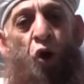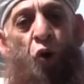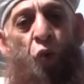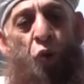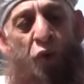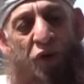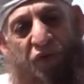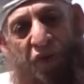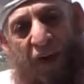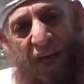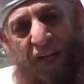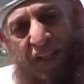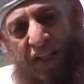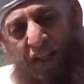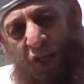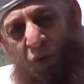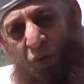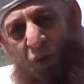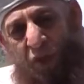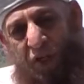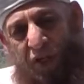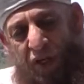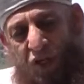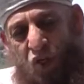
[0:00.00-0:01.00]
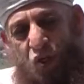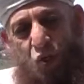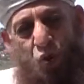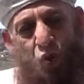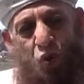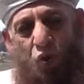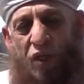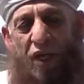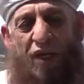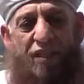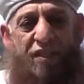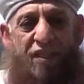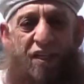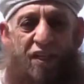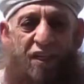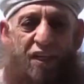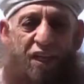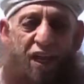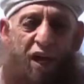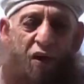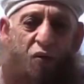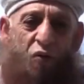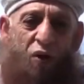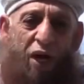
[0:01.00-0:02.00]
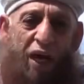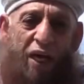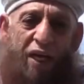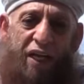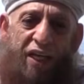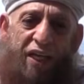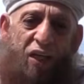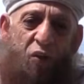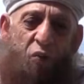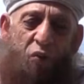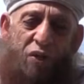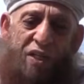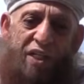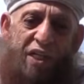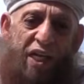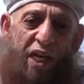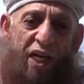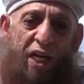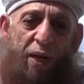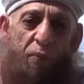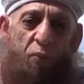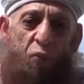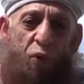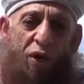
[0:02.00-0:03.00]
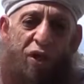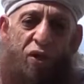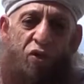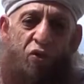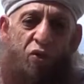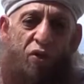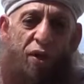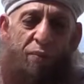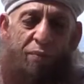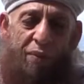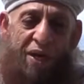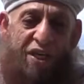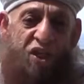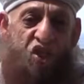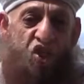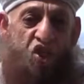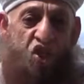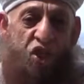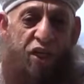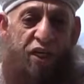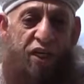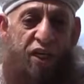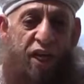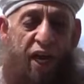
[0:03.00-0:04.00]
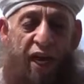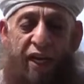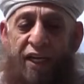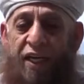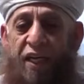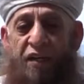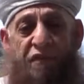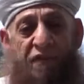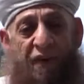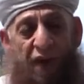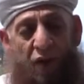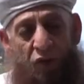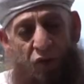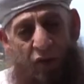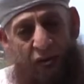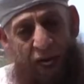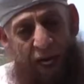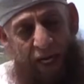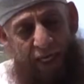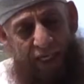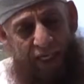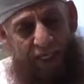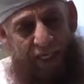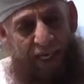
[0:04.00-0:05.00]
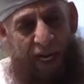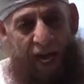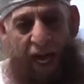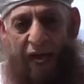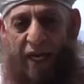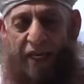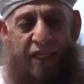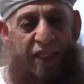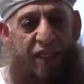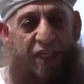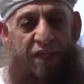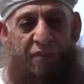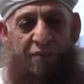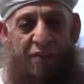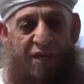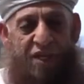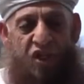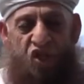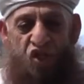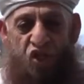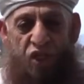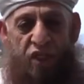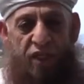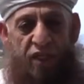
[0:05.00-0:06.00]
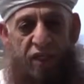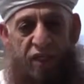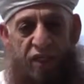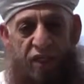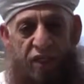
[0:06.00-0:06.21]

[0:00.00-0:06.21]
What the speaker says: We find that when Rasulullah sallallahu alayhi wasallam went to the masjid and he found Ali lying in the masjid,